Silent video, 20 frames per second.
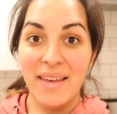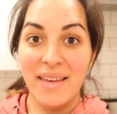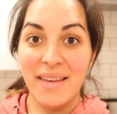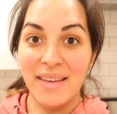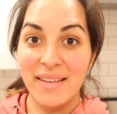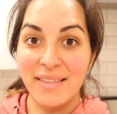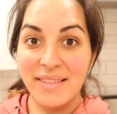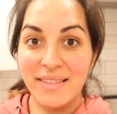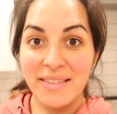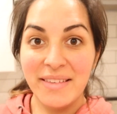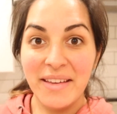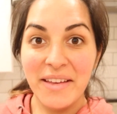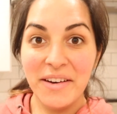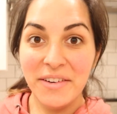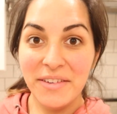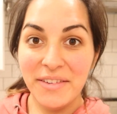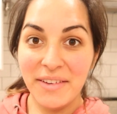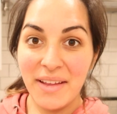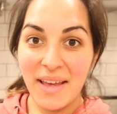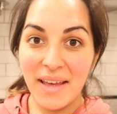It's
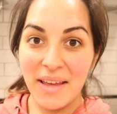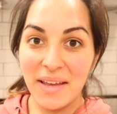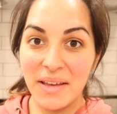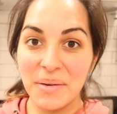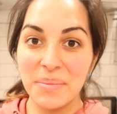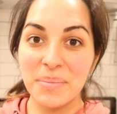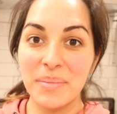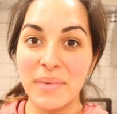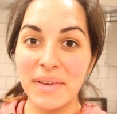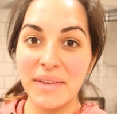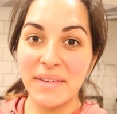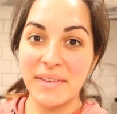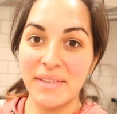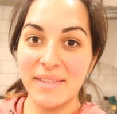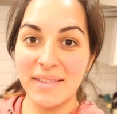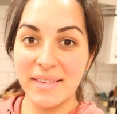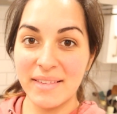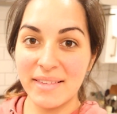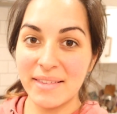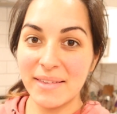dinner time,
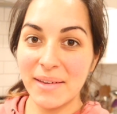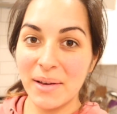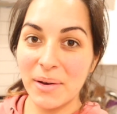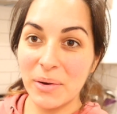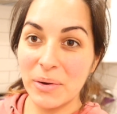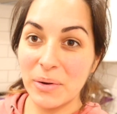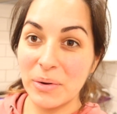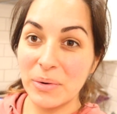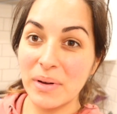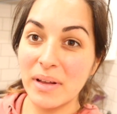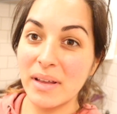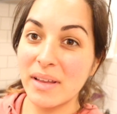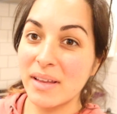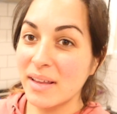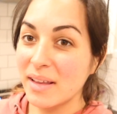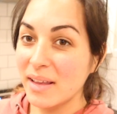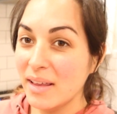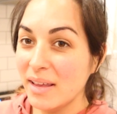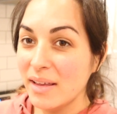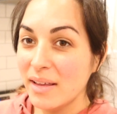so
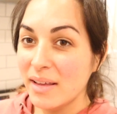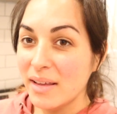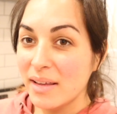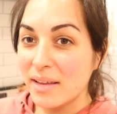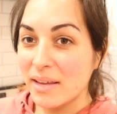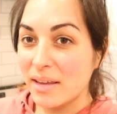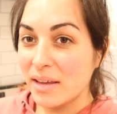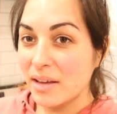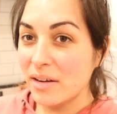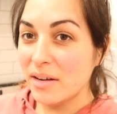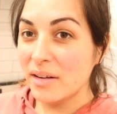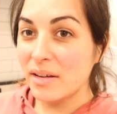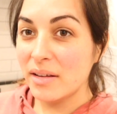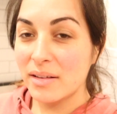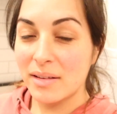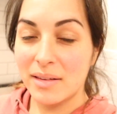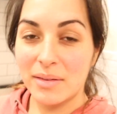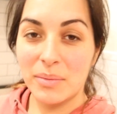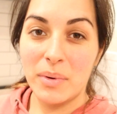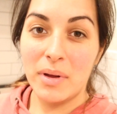here
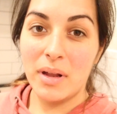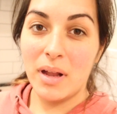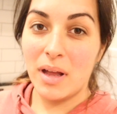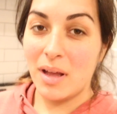is what